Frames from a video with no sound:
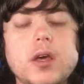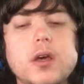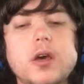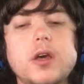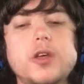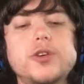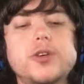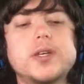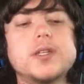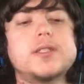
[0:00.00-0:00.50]

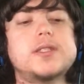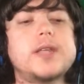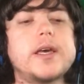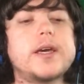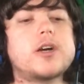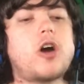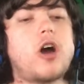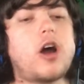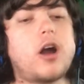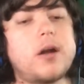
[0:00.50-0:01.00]
You can say
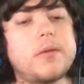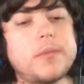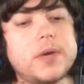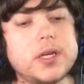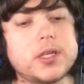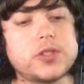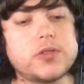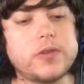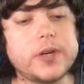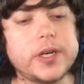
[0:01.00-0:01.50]
karma
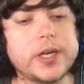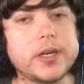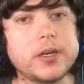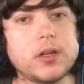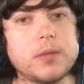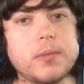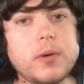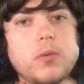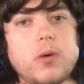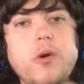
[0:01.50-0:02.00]
is real,
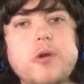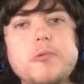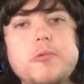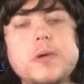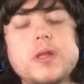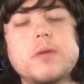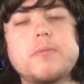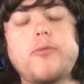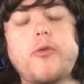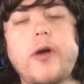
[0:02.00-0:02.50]
but what would be
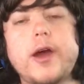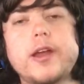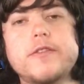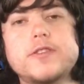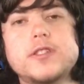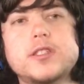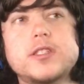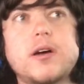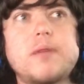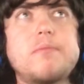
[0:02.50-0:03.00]
the point of
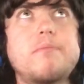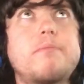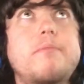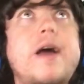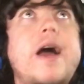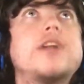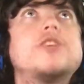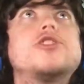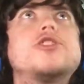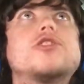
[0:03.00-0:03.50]
some
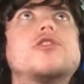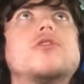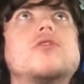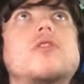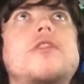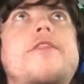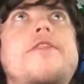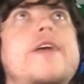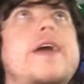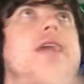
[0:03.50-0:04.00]
magical
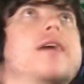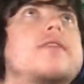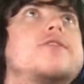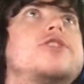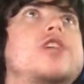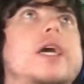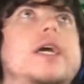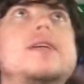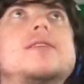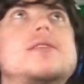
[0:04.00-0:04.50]
thing
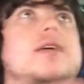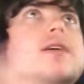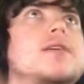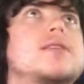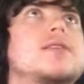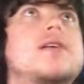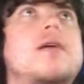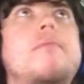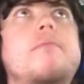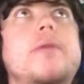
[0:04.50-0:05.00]
chasing
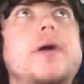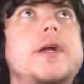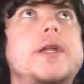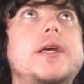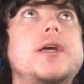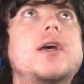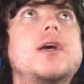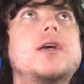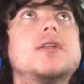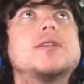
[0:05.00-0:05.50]

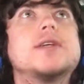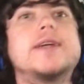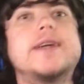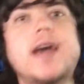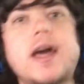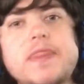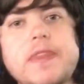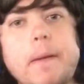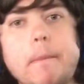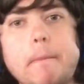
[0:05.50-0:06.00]
somebody to
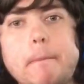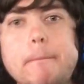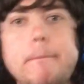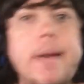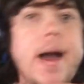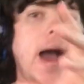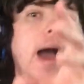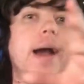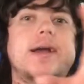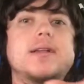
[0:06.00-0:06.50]
get them
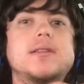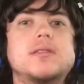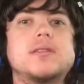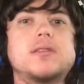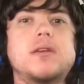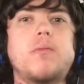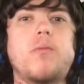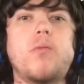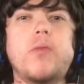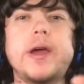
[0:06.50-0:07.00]
back in
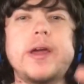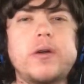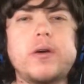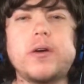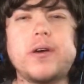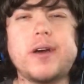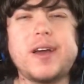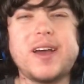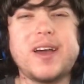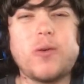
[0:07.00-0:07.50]

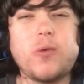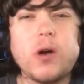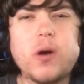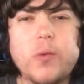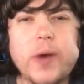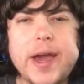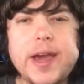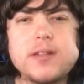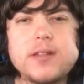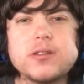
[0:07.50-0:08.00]
what
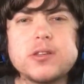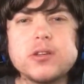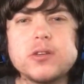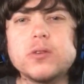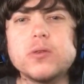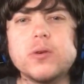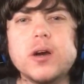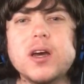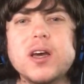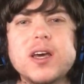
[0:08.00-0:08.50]
way
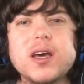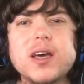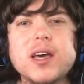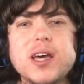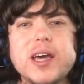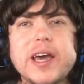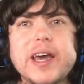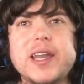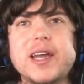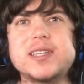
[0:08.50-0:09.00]
too?
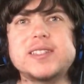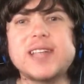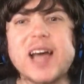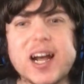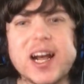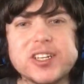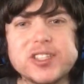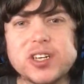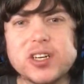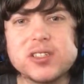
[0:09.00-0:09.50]
In
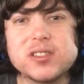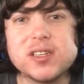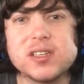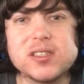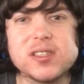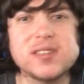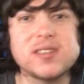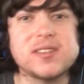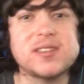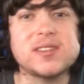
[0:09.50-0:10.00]
exact
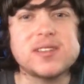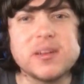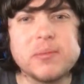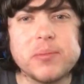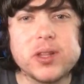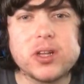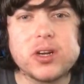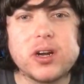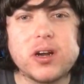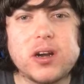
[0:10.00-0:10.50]
justice and
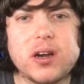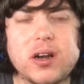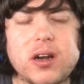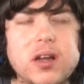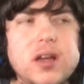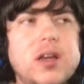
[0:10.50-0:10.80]
similar?